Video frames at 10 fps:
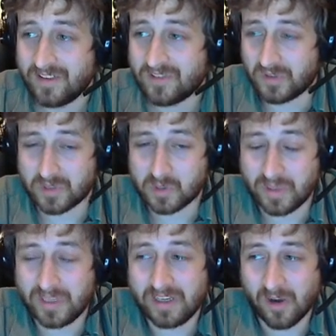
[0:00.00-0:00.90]
So there's
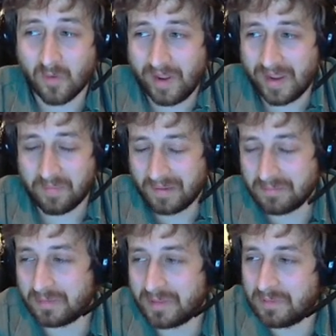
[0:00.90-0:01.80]
really no way I
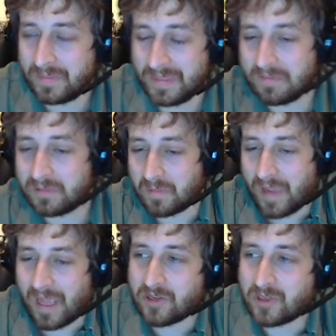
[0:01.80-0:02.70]
probably would have been able to
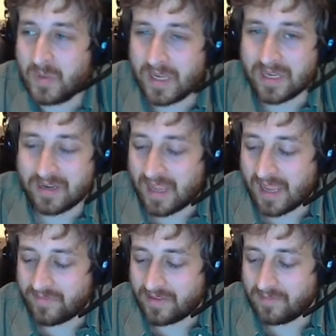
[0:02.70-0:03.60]
patch you in and
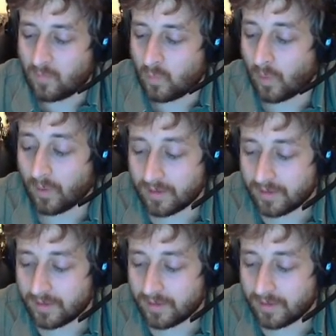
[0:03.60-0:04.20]
have it work.